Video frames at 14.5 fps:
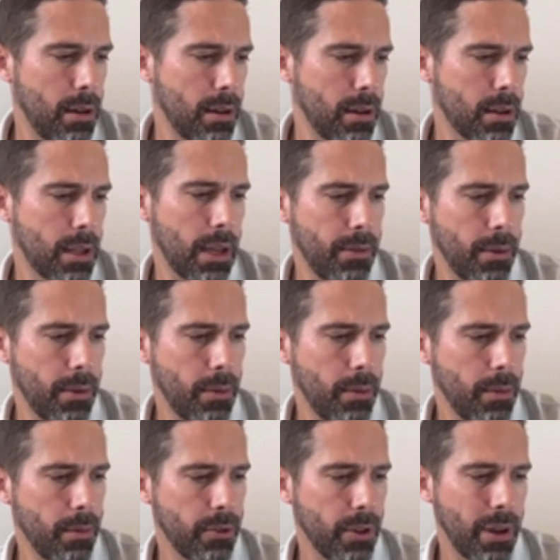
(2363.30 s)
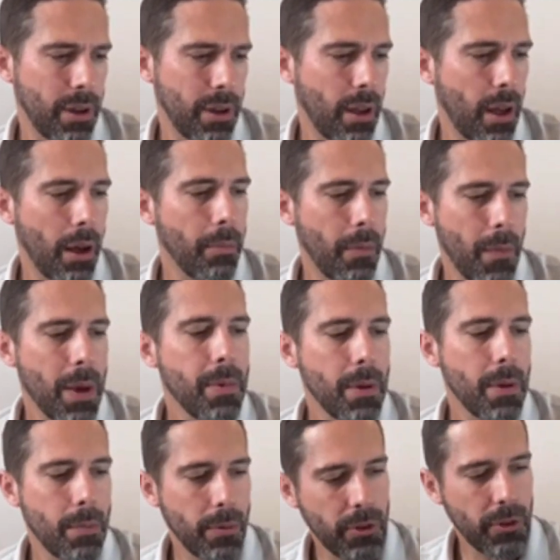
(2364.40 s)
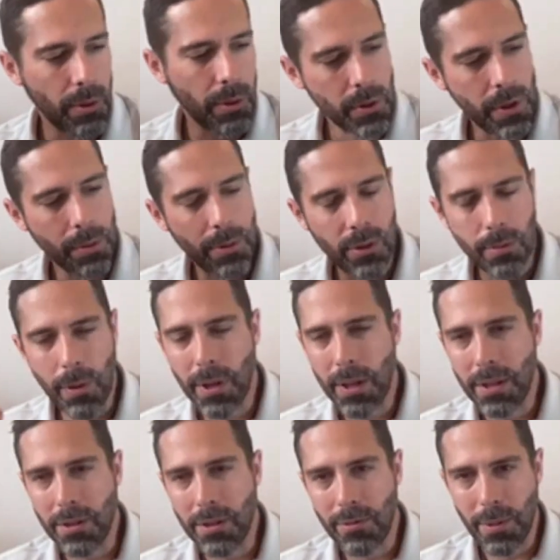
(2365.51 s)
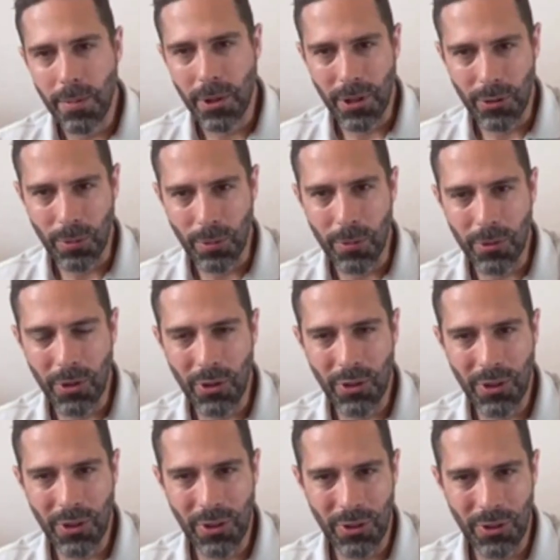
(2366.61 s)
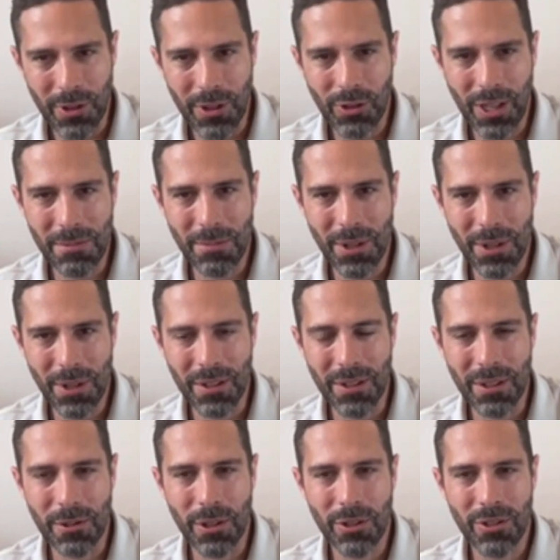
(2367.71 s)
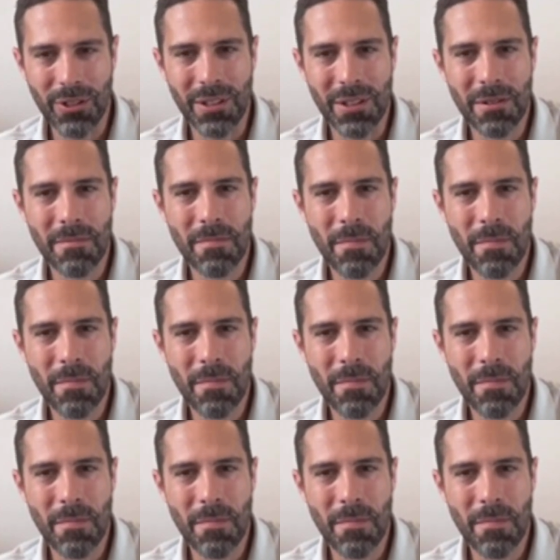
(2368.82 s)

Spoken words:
clever. Maybe something will come into my mind if we progress. What was the second part of the question?